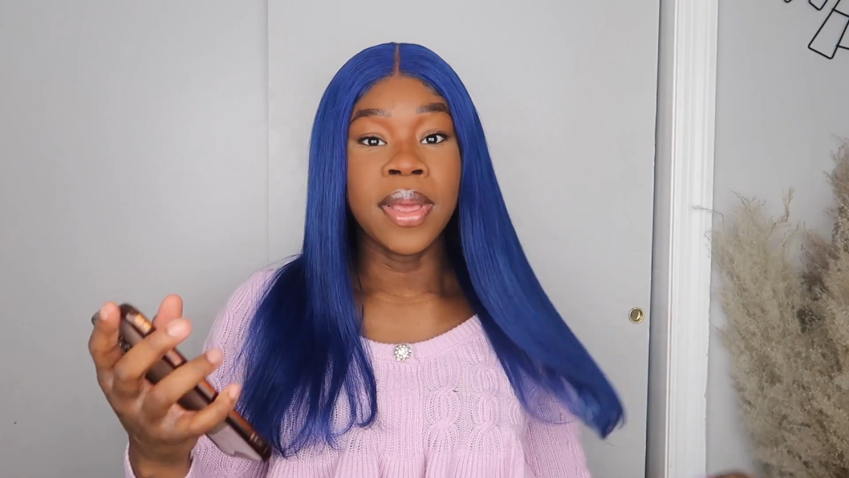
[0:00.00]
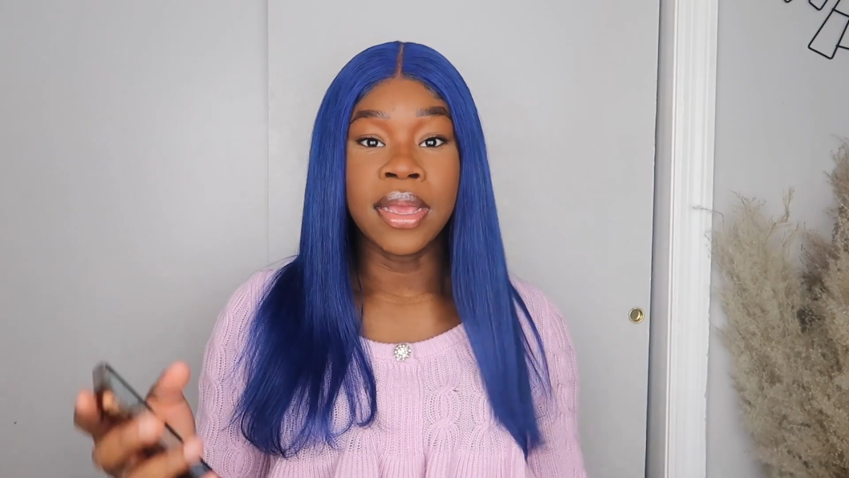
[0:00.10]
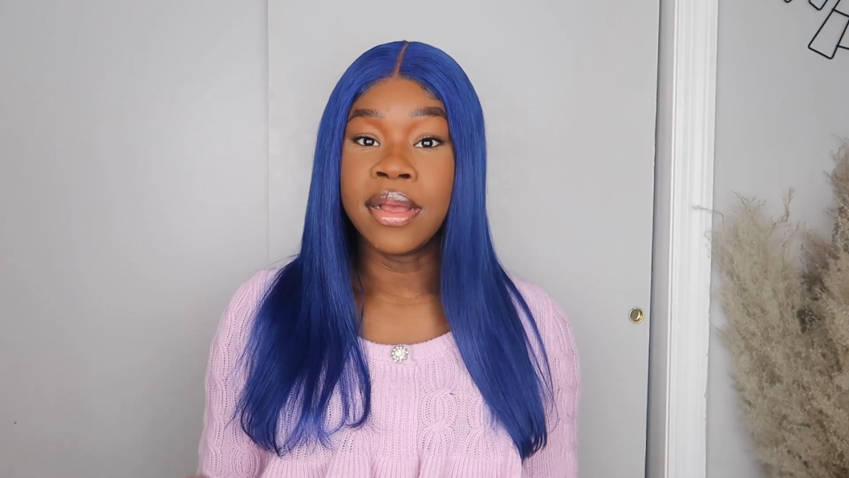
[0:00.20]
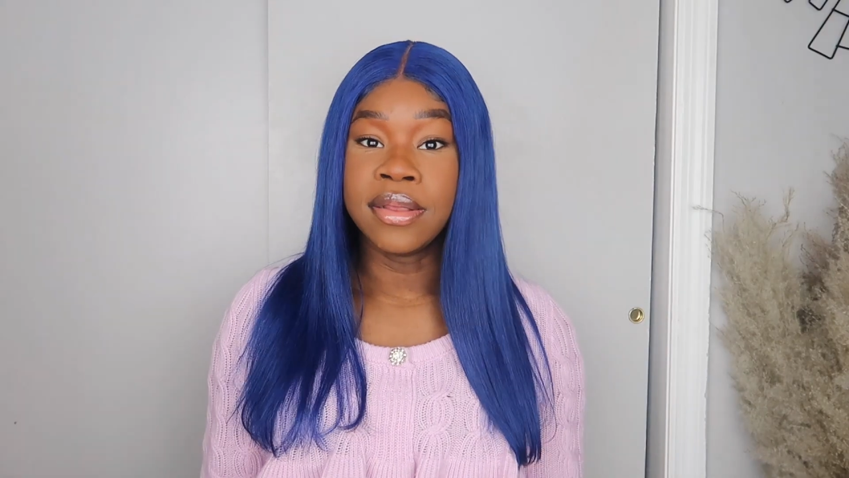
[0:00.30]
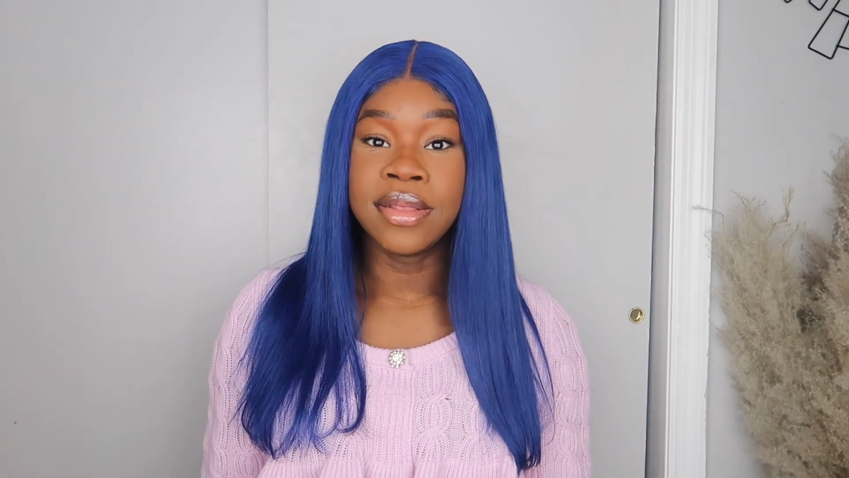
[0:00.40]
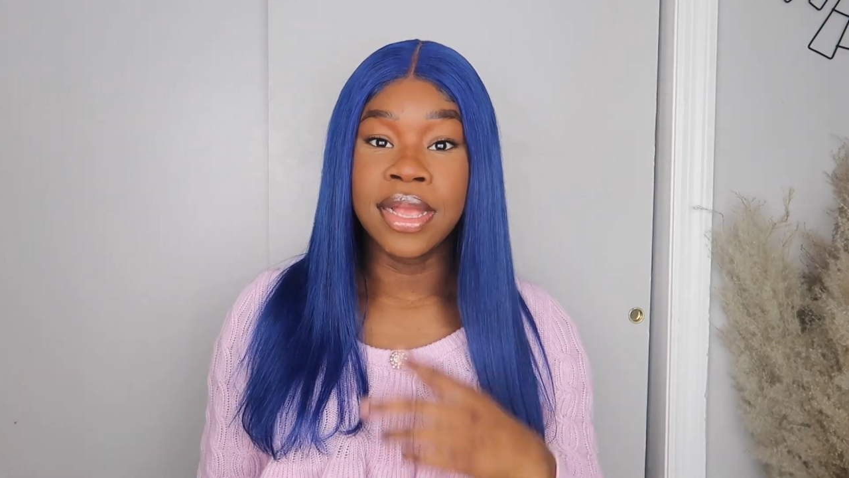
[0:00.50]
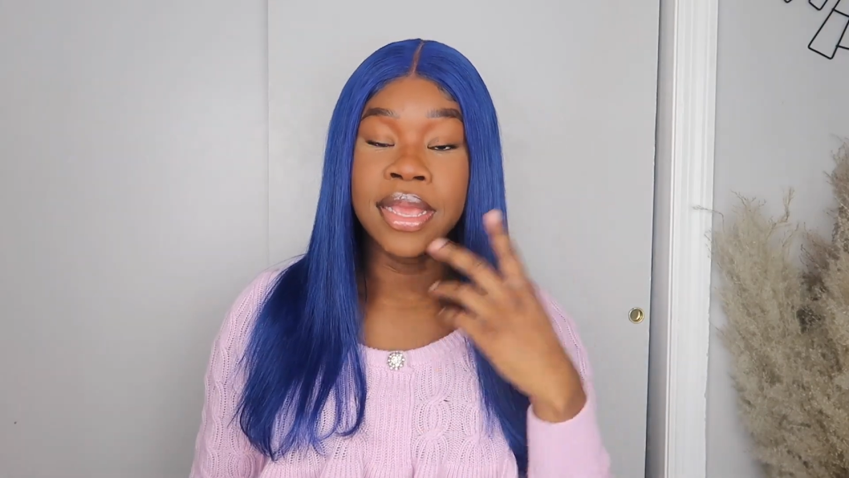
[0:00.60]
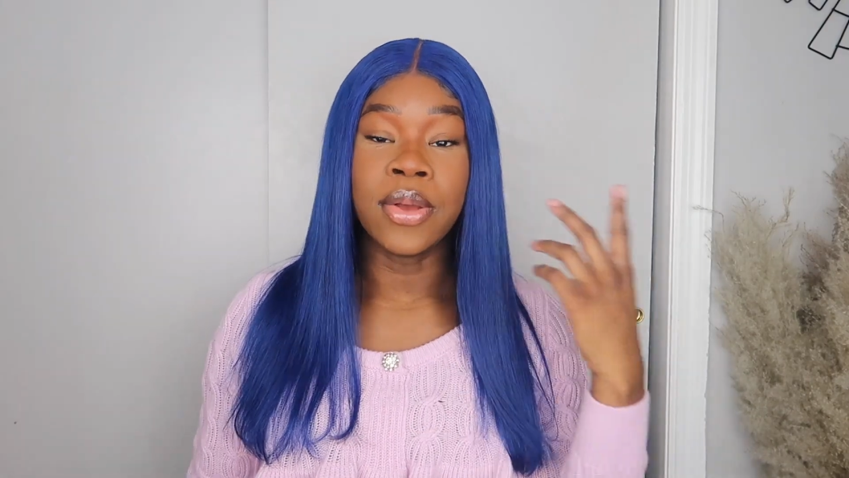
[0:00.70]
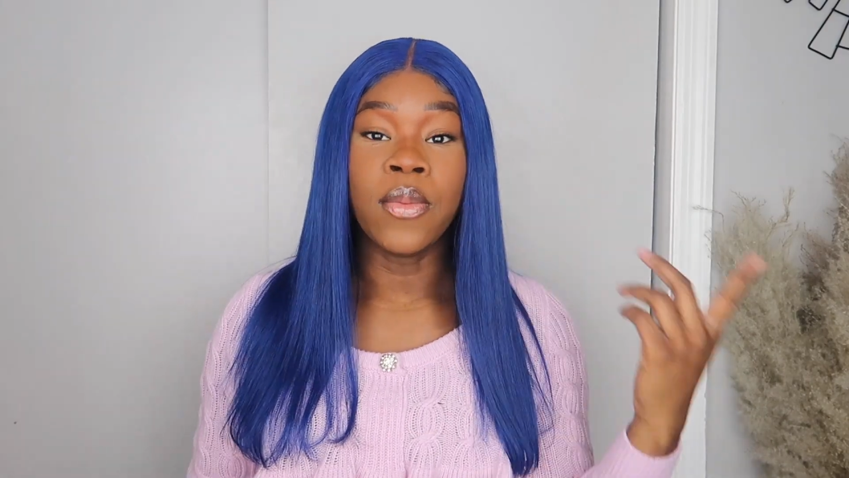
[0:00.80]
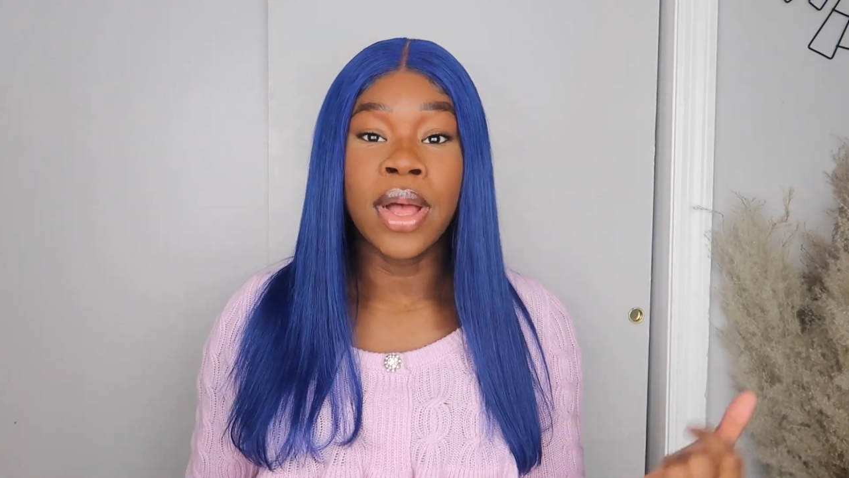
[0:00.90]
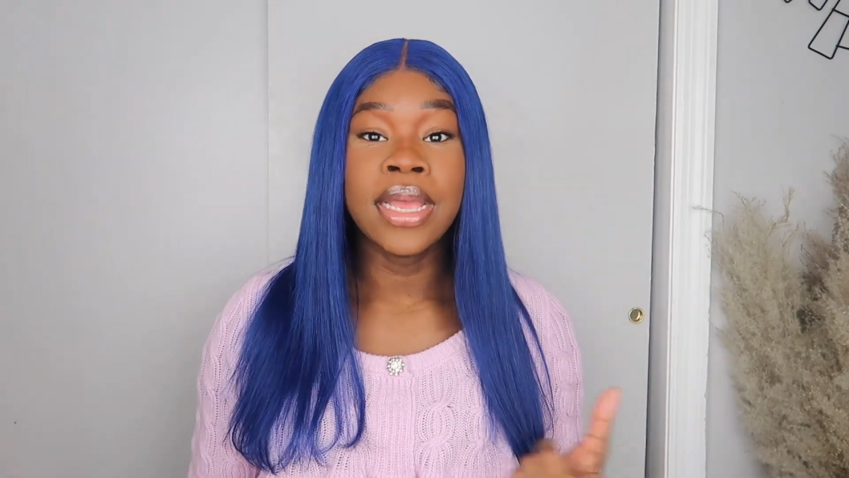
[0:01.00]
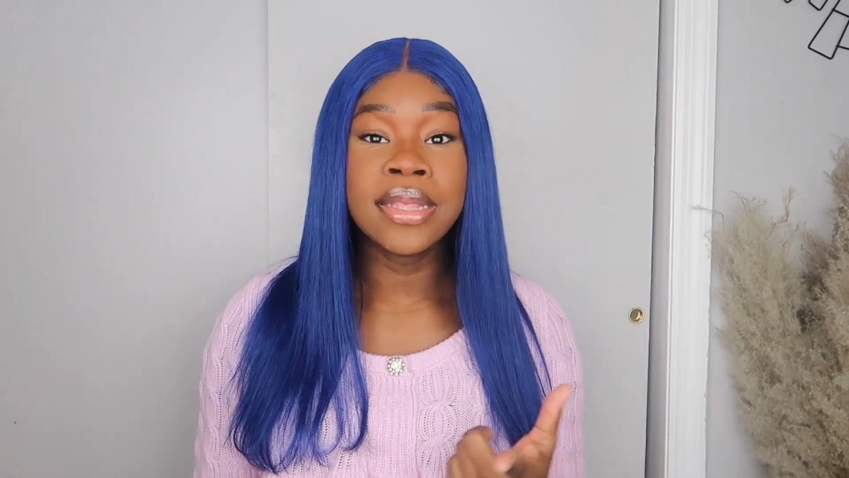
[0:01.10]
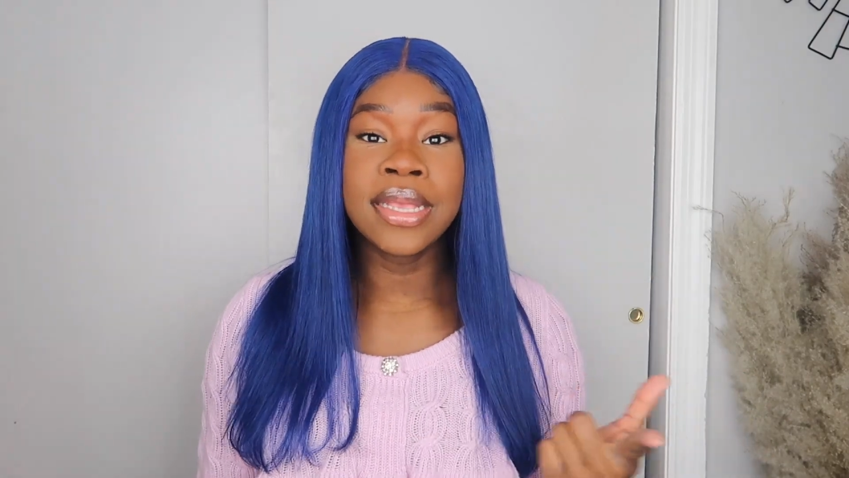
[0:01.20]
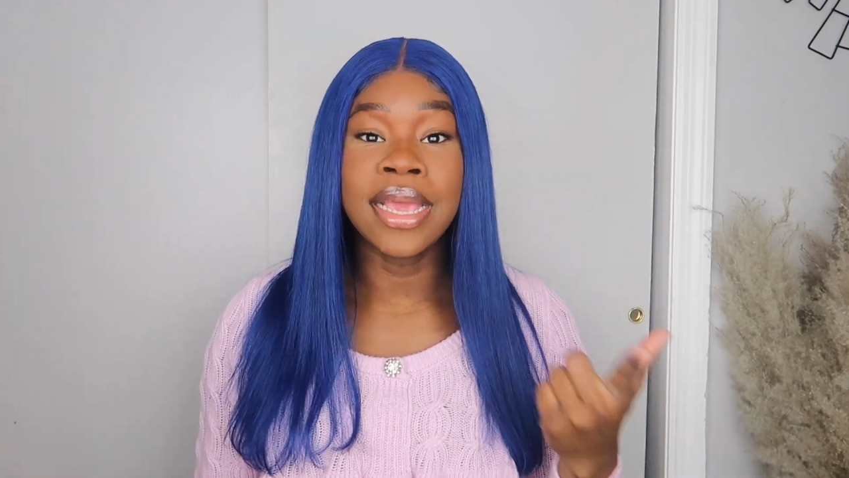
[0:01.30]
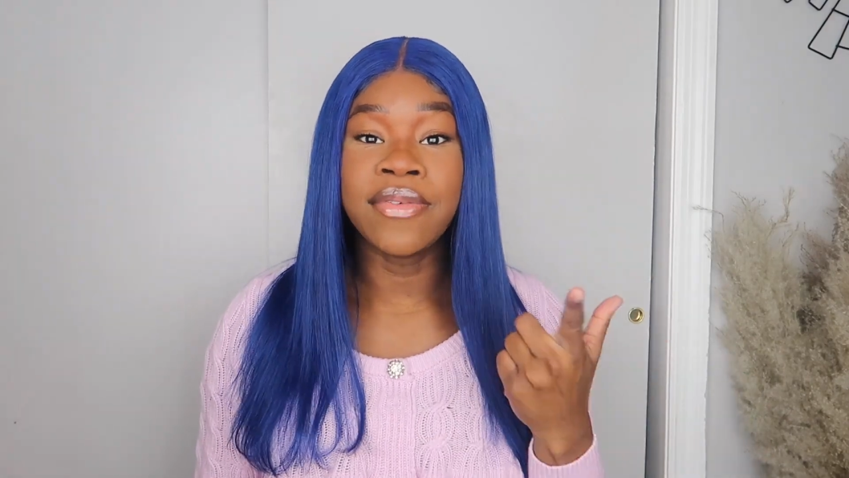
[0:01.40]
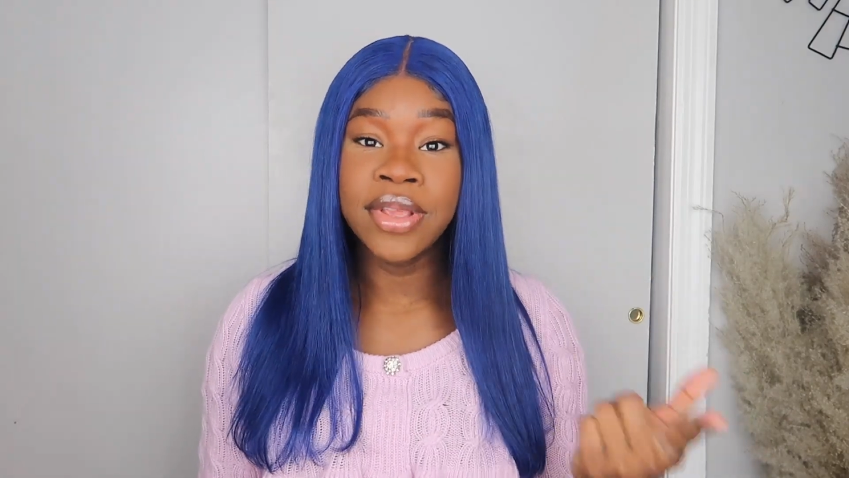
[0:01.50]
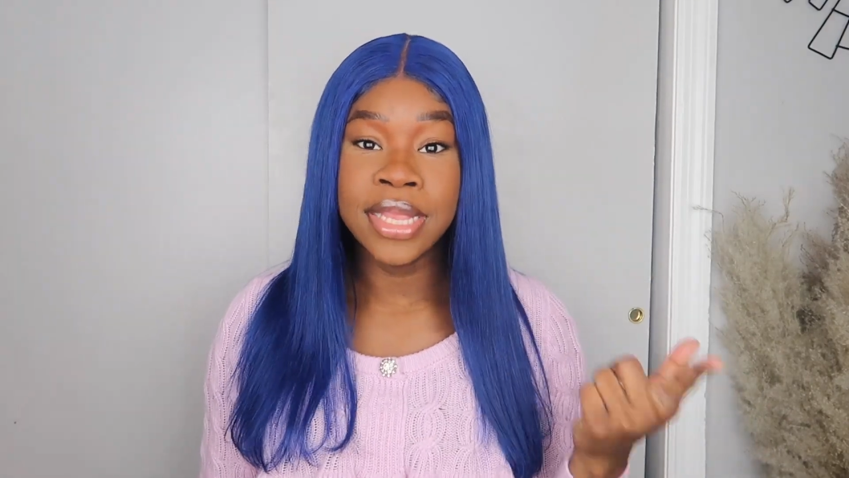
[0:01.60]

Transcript: my gosh, like why is it every